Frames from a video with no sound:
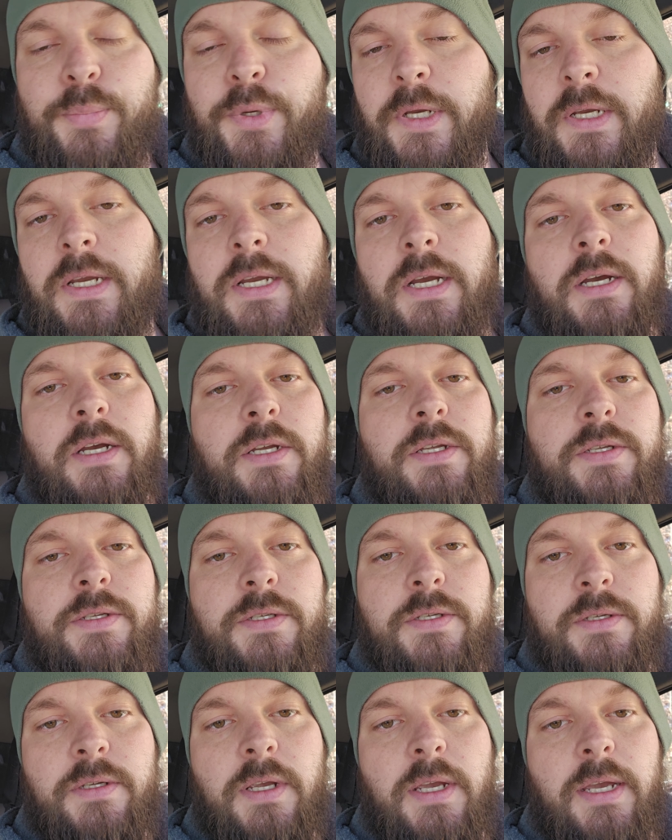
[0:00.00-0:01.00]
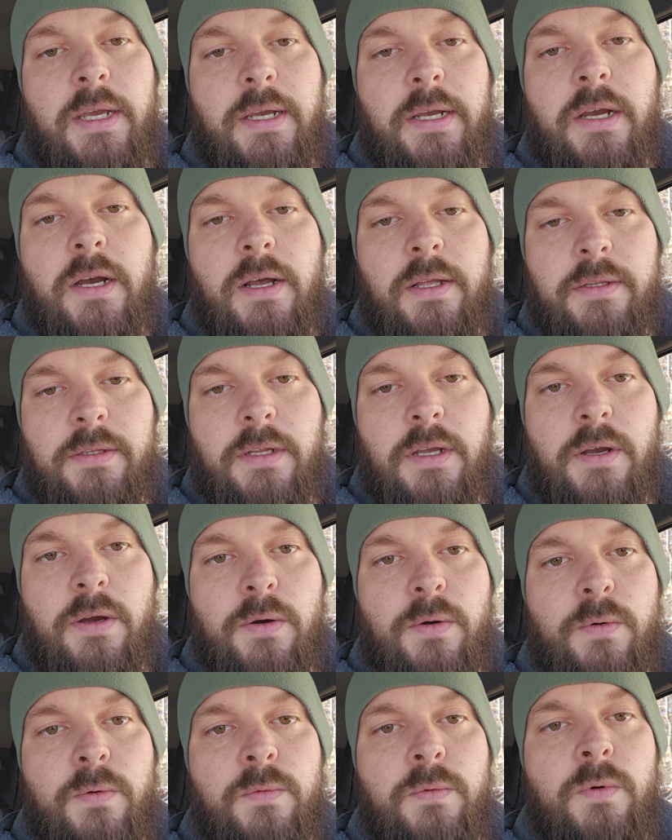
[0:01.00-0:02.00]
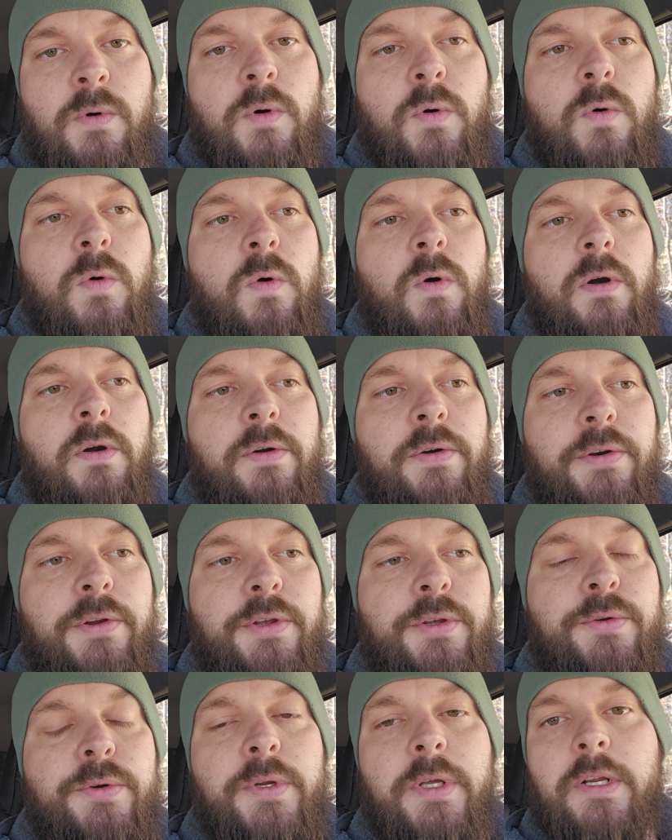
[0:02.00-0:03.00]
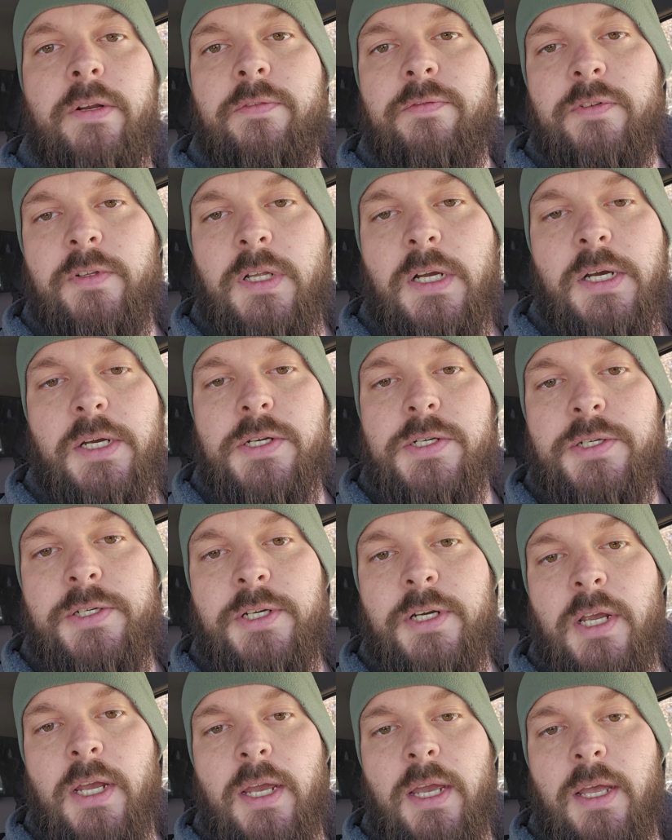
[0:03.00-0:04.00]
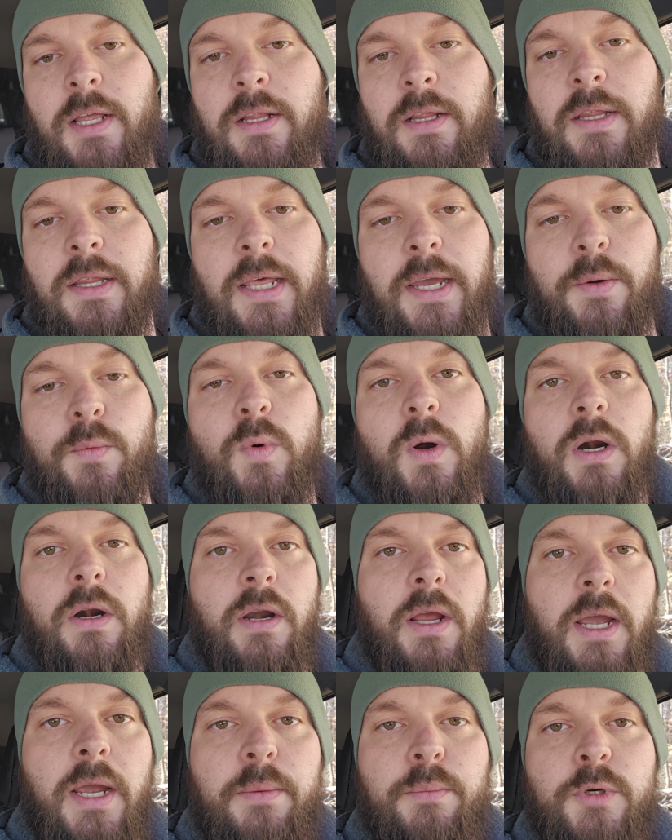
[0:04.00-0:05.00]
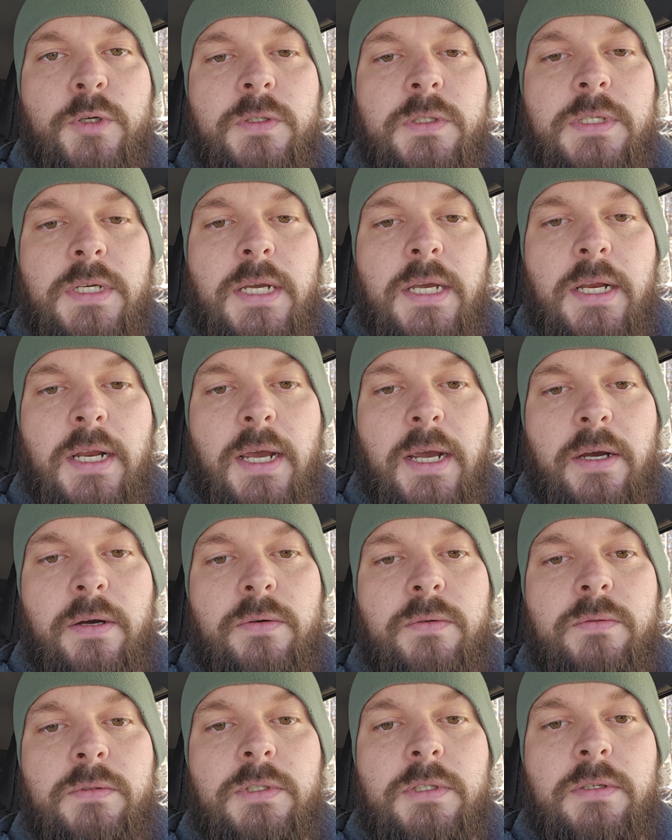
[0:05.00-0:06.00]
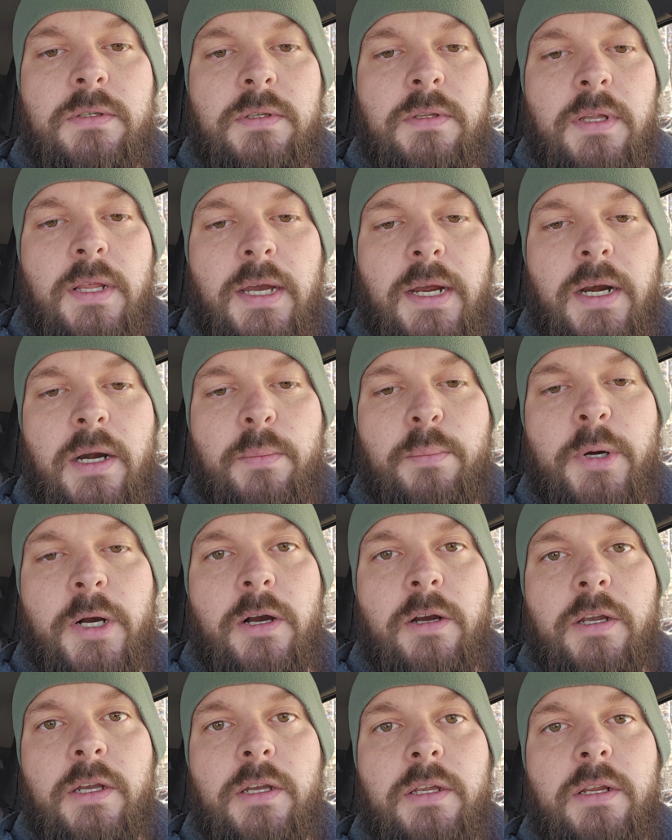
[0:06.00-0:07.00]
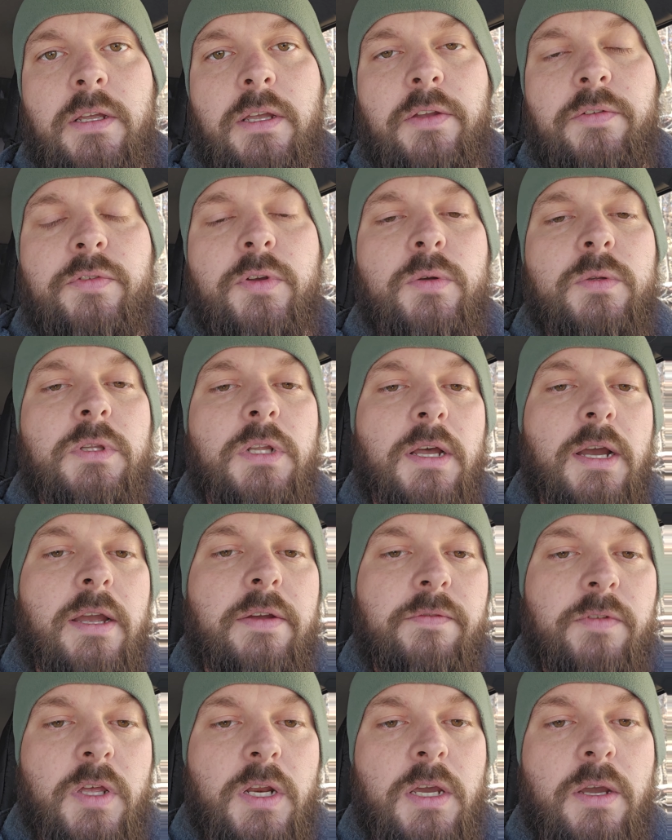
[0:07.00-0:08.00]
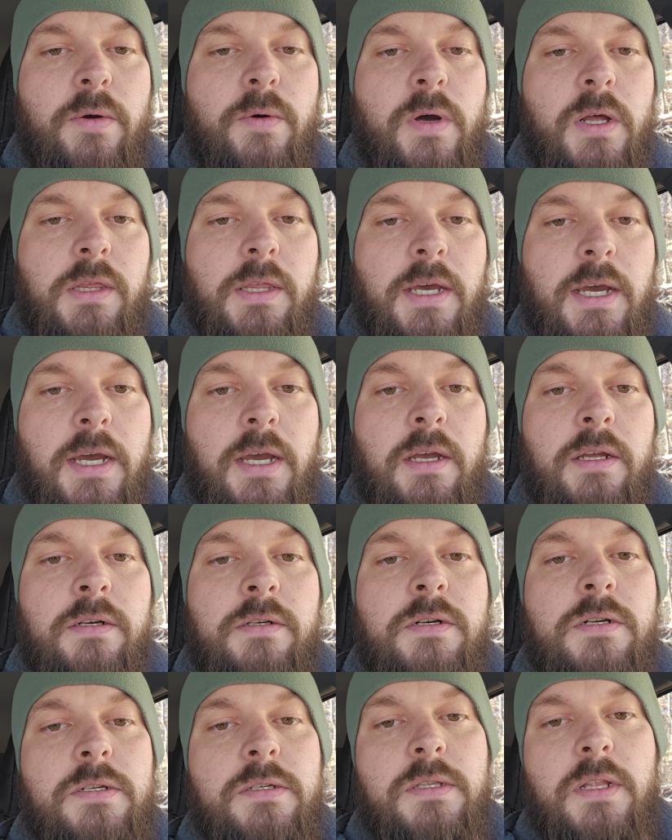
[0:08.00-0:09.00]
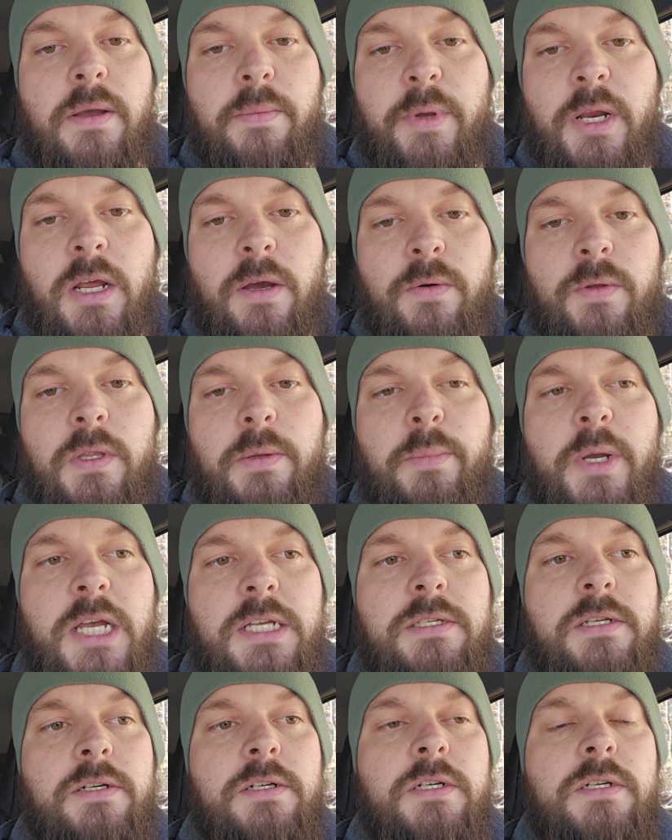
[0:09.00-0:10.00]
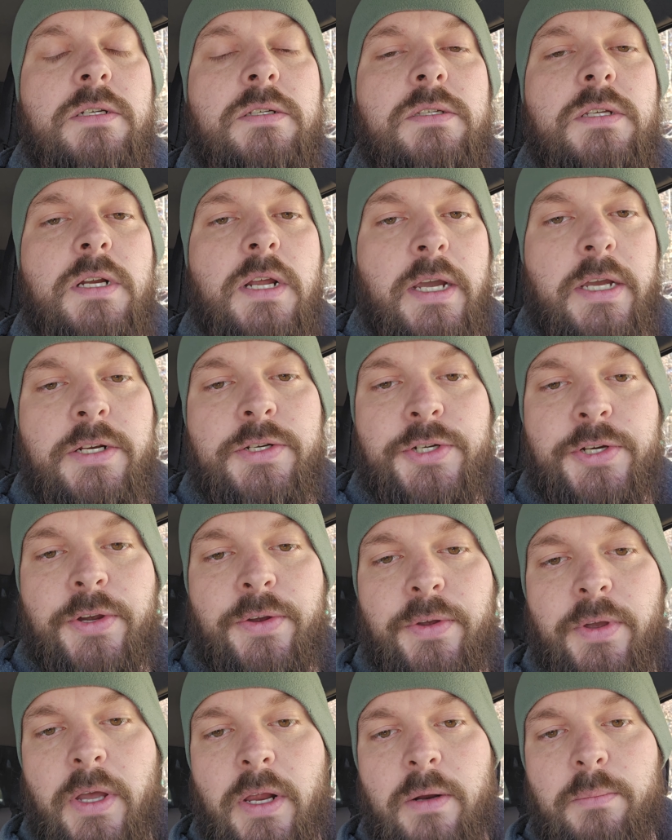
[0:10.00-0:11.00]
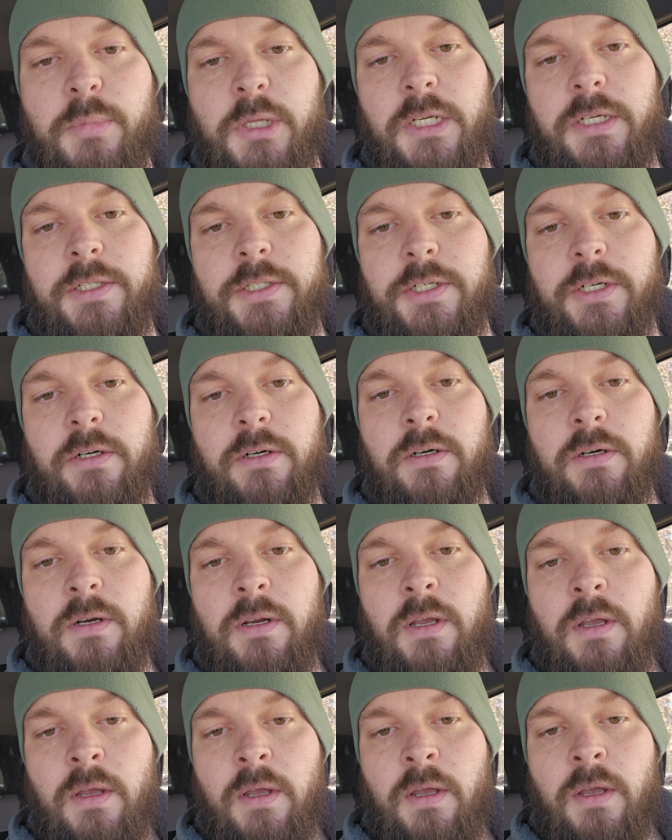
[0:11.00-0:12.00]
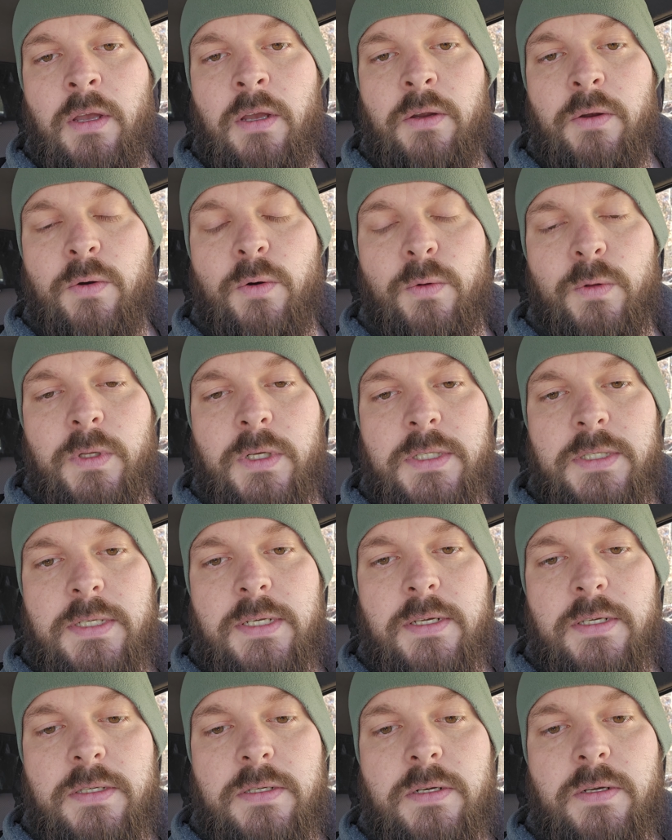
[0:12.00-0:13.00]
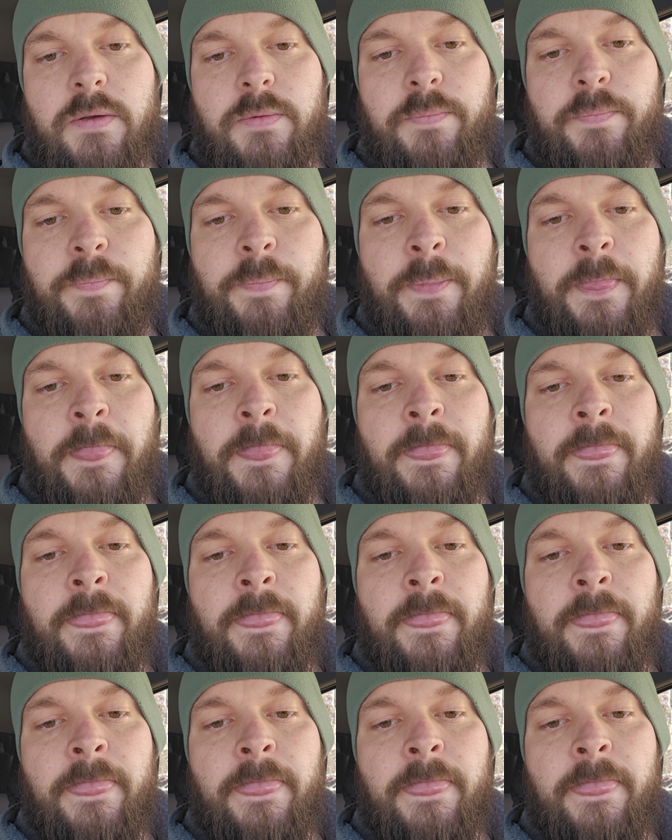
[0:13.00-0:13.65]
because it got low, or you did a flush and they weren't able to get out the air pocket. If you'd like a video on that, just let me know in the messages and I can show you how to bleed your coolant system.